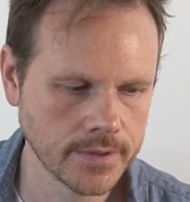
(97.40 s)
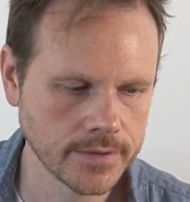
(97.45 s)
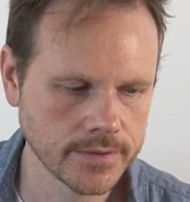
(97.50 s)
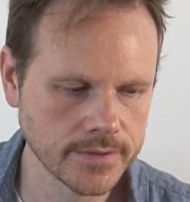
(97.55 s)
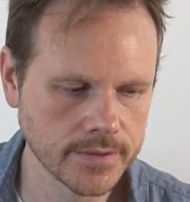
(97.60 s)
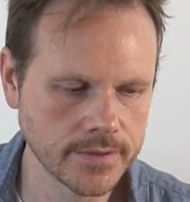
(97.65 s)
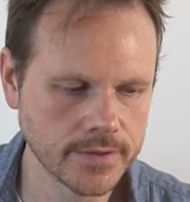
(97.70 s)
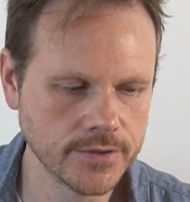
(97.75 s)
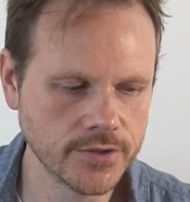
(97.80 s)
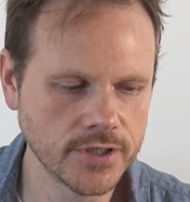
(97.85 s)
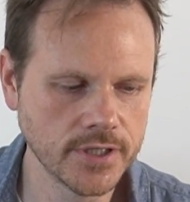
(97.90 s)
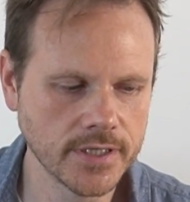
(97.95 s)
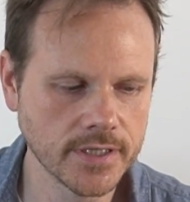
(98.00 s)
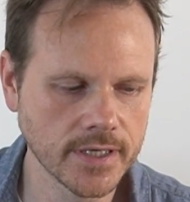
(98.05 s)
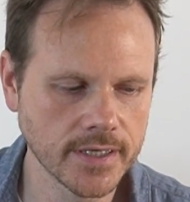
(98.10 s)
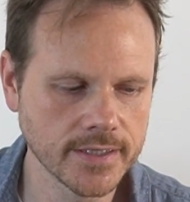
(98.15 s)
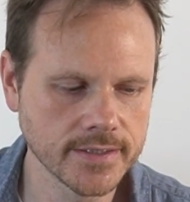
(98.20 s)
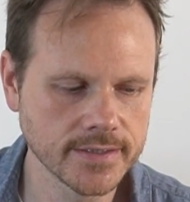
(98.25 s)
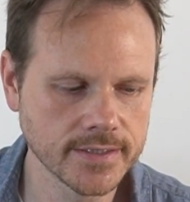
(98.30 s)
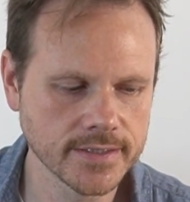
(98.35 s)
to the
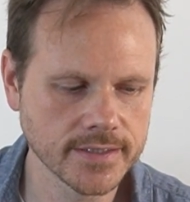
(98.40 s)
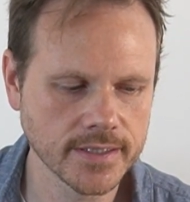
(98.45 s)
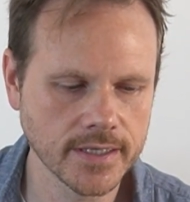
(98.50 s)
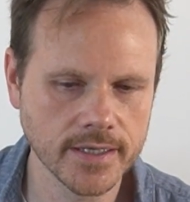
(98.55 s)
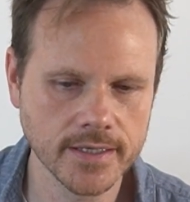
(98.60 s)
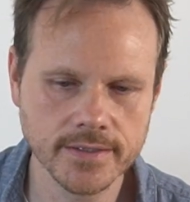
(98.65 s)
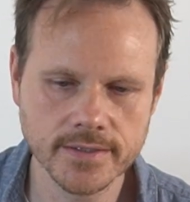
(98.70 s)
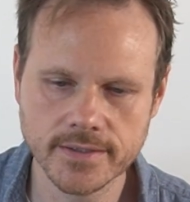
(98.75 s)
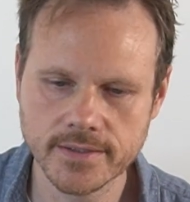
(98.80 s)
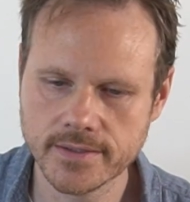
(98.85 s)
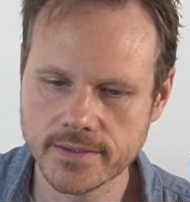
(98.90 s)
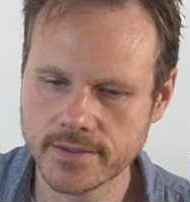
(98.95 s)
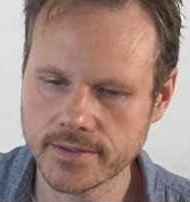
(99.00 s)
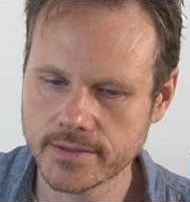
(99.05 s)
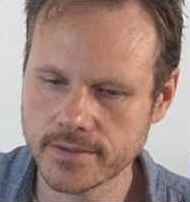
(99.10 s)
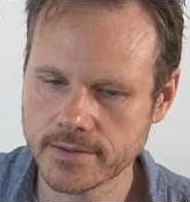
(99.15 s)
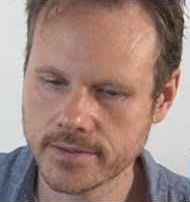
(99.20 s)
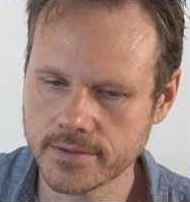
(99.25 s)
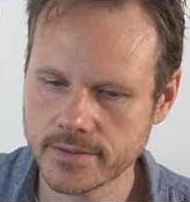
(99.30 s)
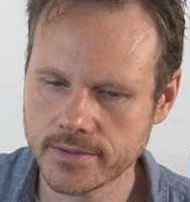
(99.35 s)
G9 sus,
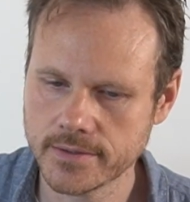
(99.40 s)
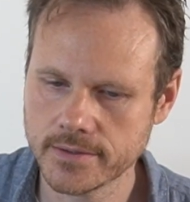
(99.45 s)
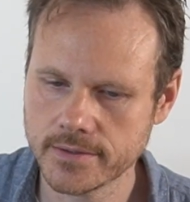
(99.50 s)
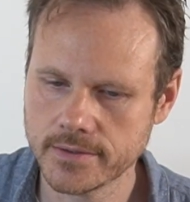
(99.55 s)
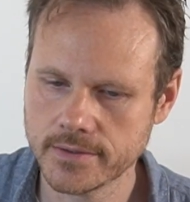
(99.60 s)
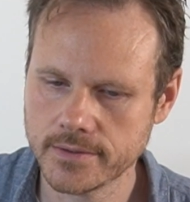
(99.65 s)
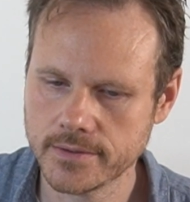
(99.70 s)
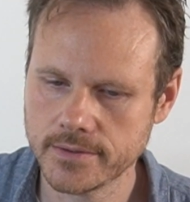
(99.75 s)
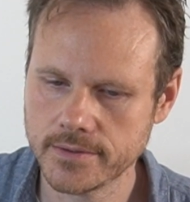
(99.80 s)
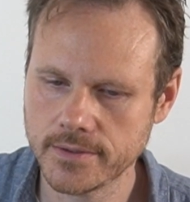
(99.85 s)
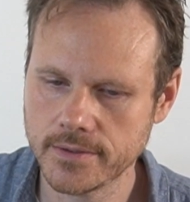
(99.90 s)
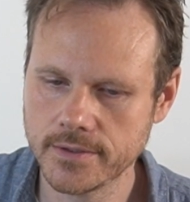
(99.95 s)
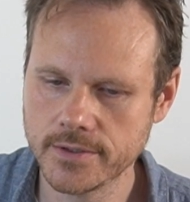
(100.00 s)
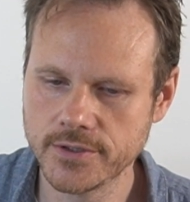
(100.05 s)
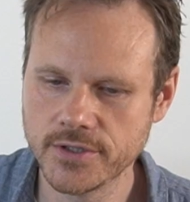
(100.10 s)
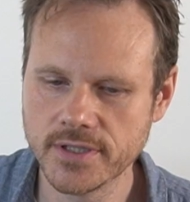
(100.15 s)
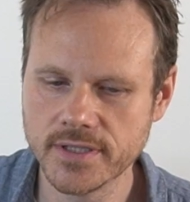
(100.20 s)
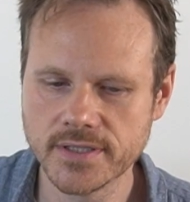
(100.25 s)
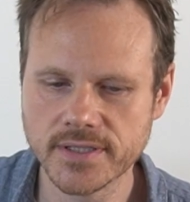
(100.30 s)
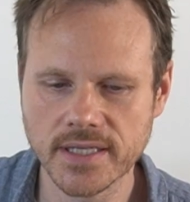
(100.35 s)
to the
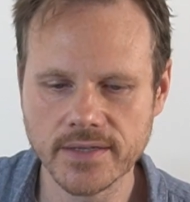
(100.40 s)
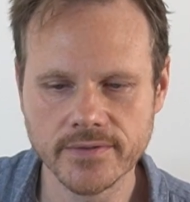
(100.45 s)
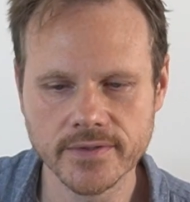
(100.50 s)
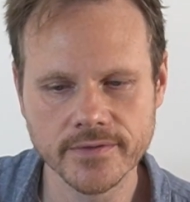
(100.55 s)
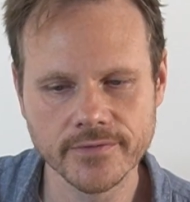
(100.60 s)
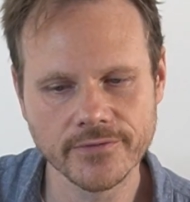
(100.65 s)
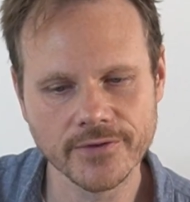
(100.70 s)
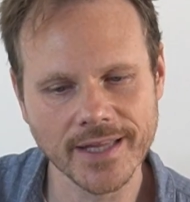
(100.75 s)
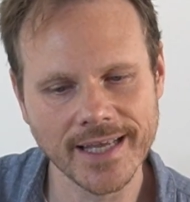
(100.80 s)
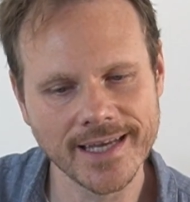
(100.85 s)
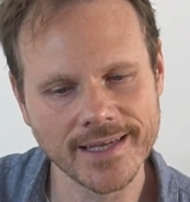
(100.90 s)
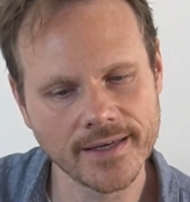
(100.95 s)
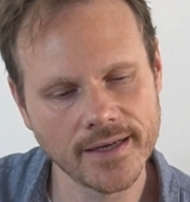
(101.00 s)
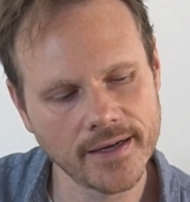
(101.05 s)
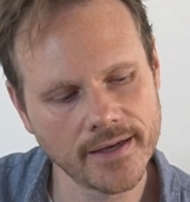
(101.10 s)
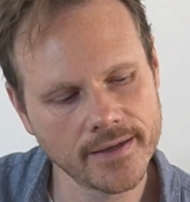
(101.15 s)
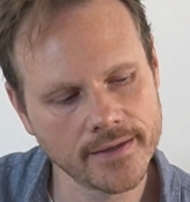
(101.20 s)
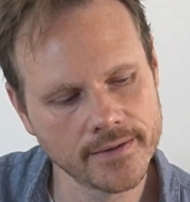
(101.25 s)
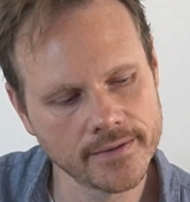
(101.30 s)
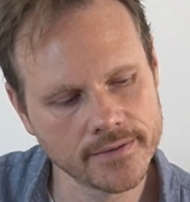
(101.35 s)
G7 flat
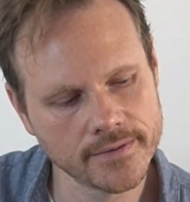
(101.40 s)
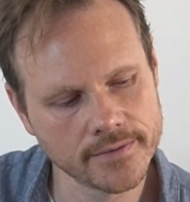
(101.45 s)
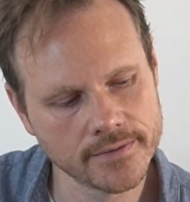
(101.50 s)
9,